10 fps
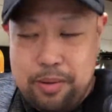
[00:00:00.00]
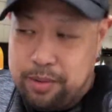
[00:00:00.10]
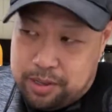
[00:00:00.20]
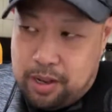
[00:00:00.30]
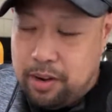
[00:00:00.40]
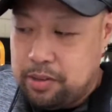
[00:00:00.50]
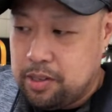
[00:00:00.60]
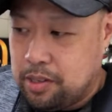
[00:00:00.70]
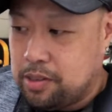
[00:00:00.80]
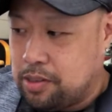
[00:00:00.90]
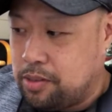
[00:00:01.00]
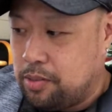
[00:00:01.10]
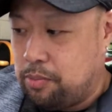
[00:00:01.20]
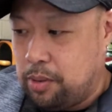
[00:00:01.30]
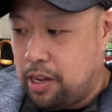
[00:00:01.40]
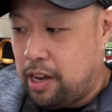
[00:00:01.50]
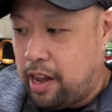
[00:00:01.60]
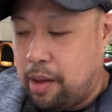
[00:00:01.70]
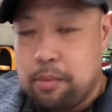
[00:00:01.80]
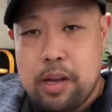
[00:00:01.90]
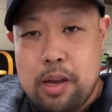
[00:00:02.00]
I mean, it's obviously because being an amp,